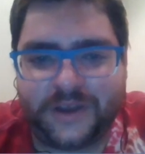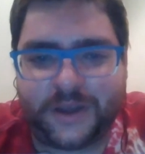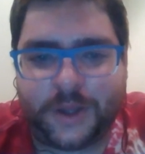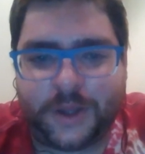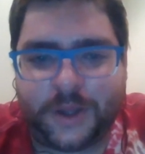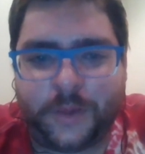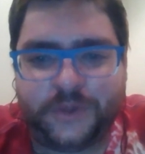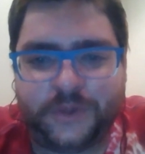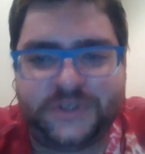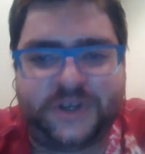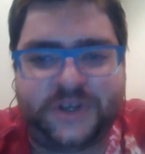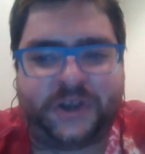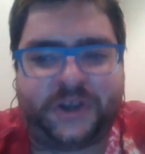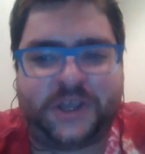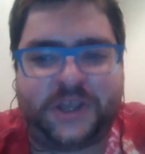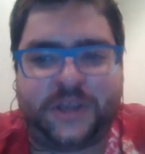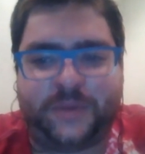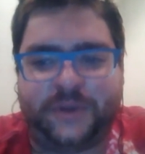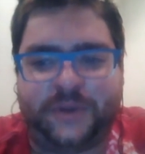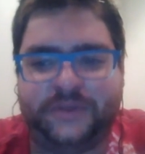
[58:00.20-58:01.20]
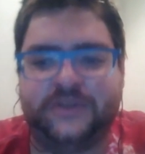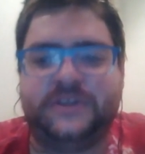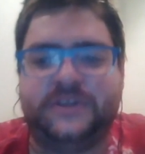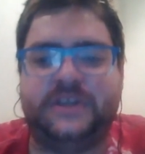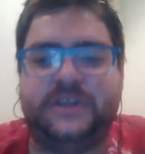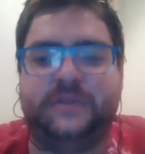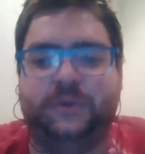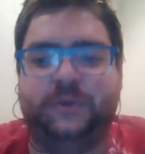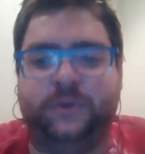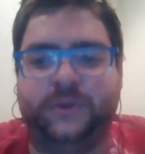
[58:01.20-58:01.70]
when talking about the
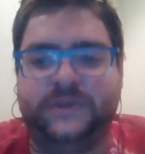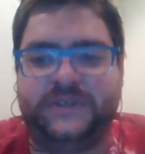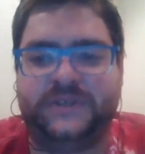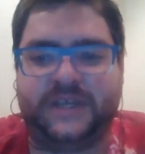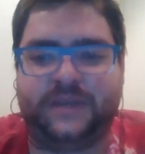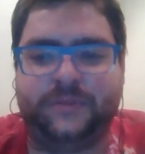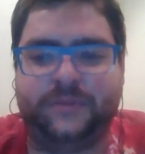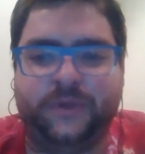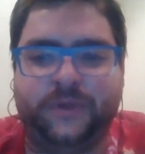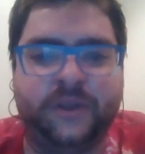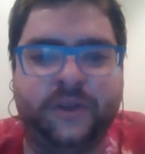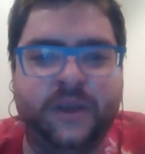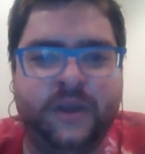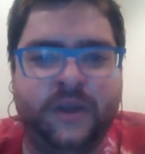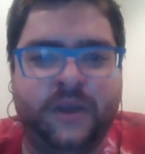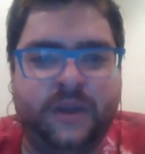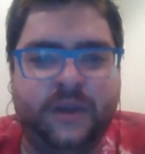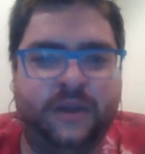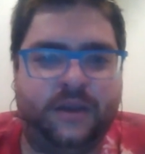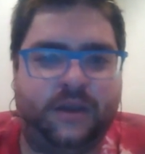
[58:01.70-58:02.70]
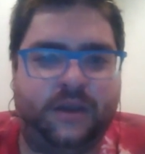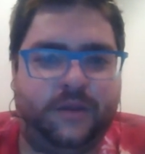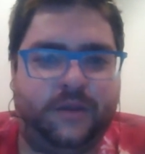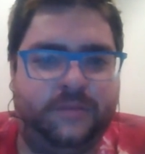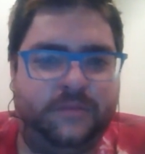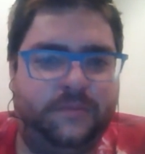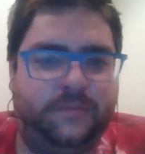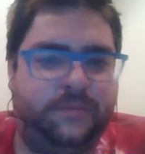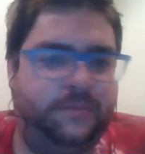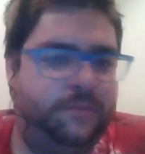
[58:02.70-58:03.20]
Deep Blue example.
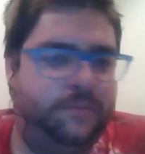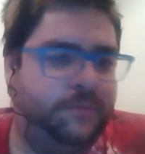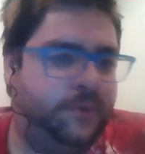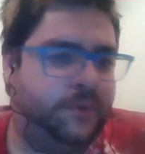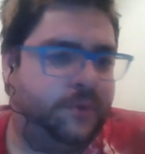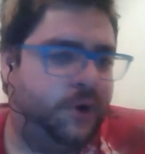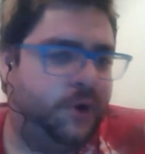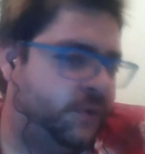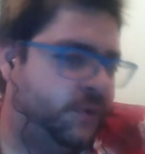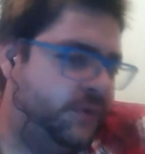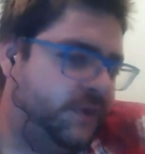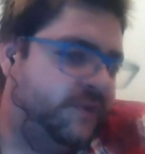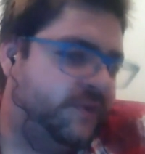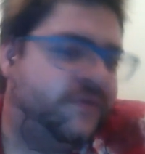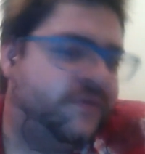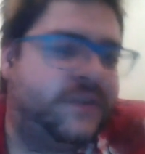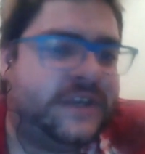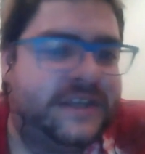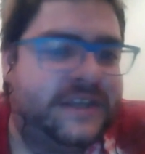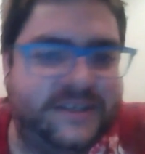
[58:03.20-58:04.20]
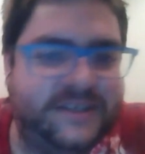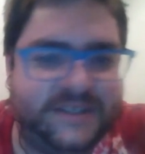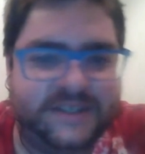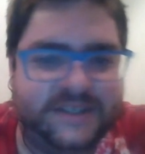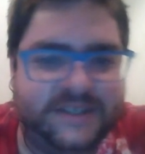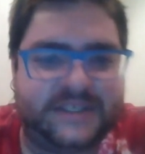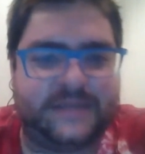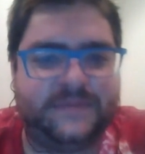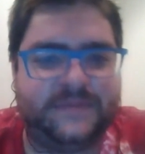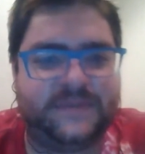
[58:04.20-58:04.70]
Both of these,
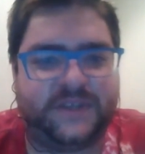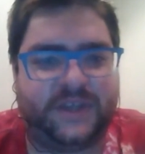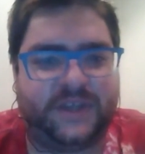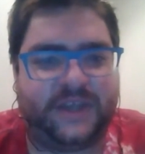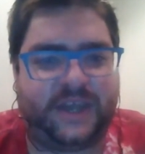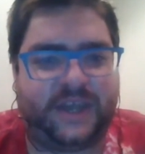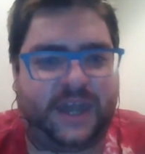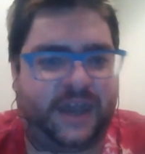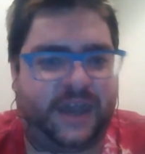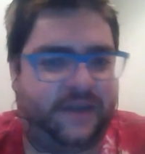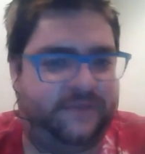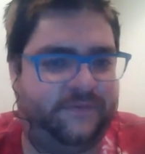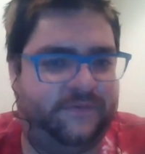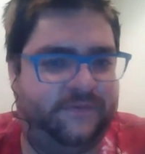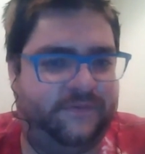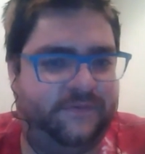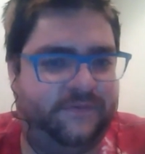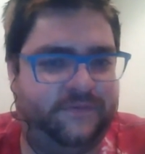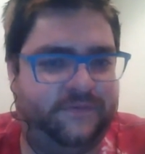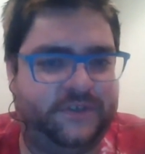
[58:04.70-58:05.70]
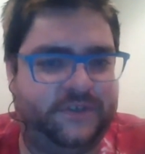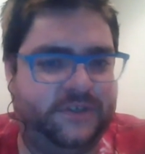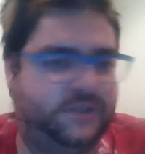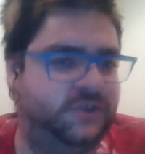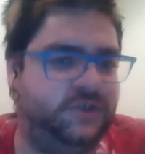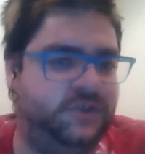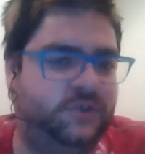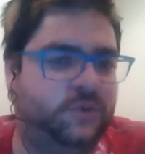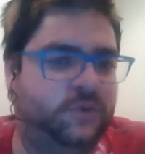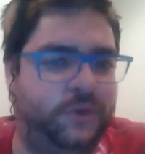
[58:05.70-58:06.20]
it seems like, have to
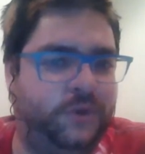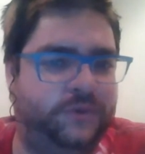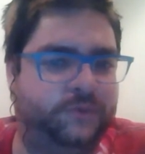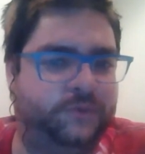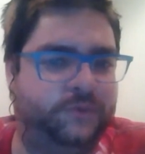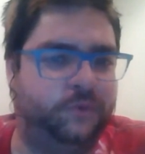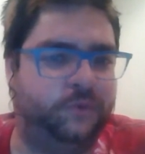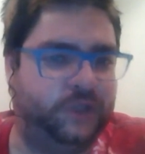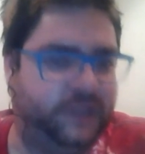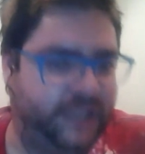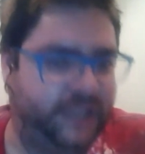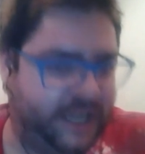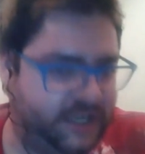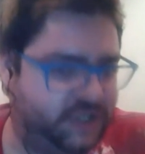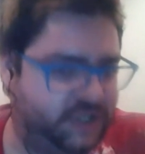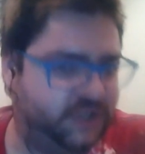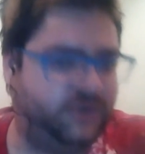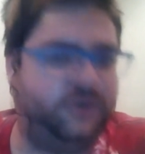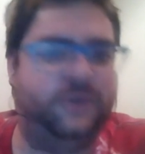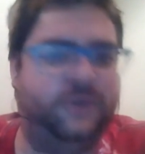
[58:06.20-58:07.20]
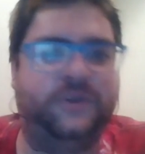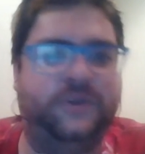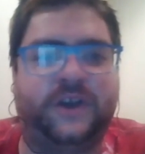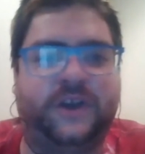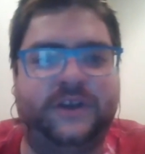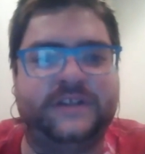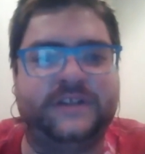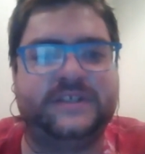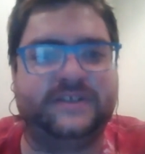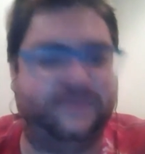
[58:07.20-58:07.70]
do with relational
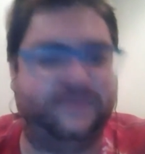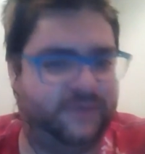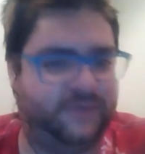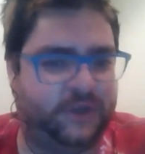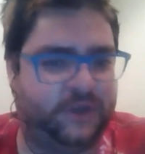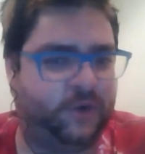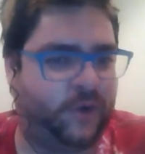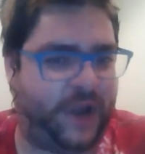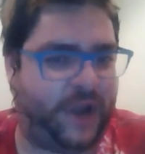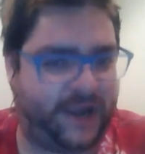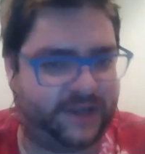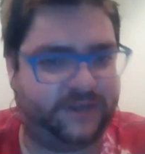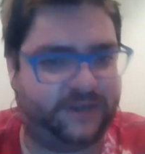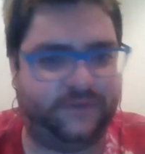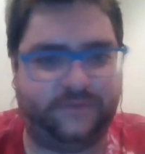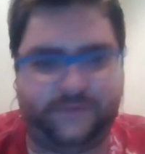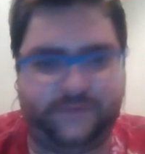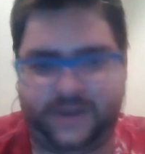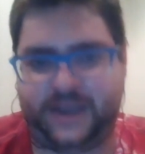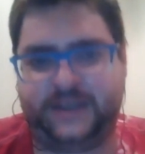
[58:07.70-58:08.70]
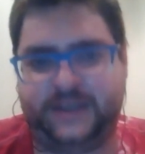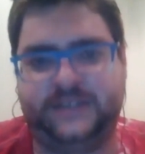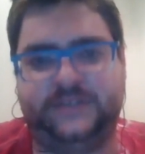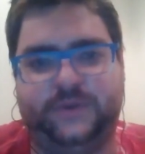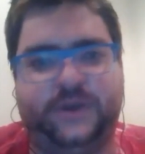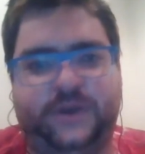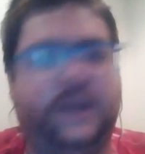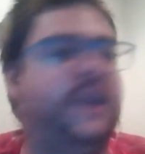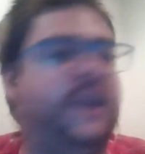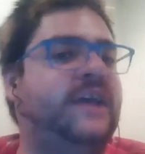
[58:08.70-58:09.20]
kinds of interactive facts,
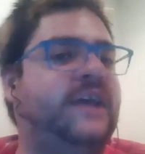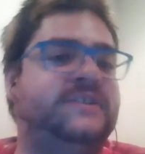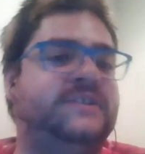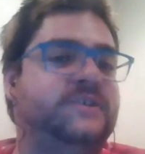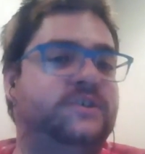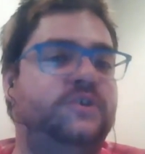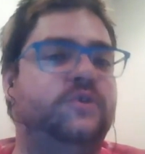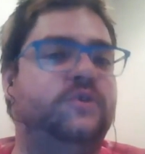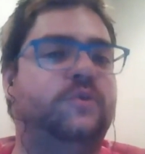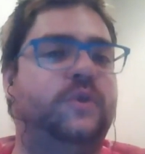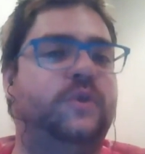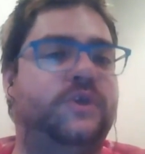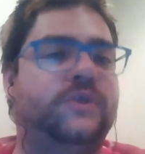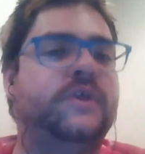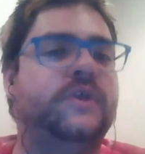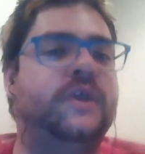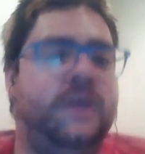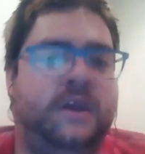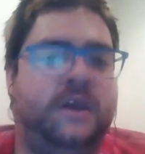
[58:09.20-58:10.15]
right? It has to do with